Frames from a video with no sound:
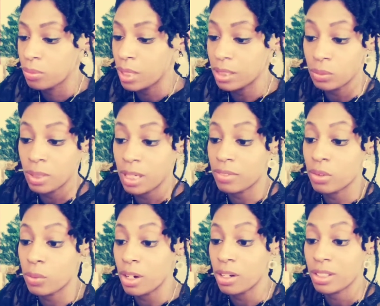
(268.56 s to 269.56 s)
it's
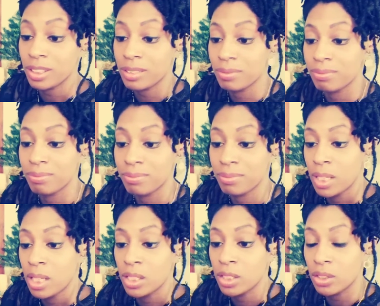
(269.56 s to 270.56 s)
whatever works.
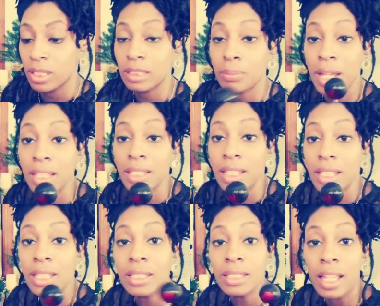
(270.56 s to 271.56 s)
So let's paint
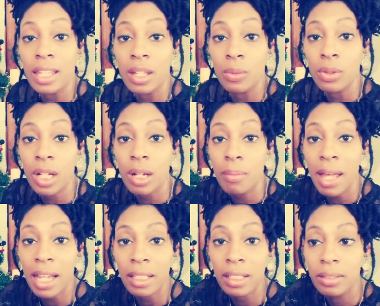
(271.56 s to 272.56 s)
these and then we'll come back.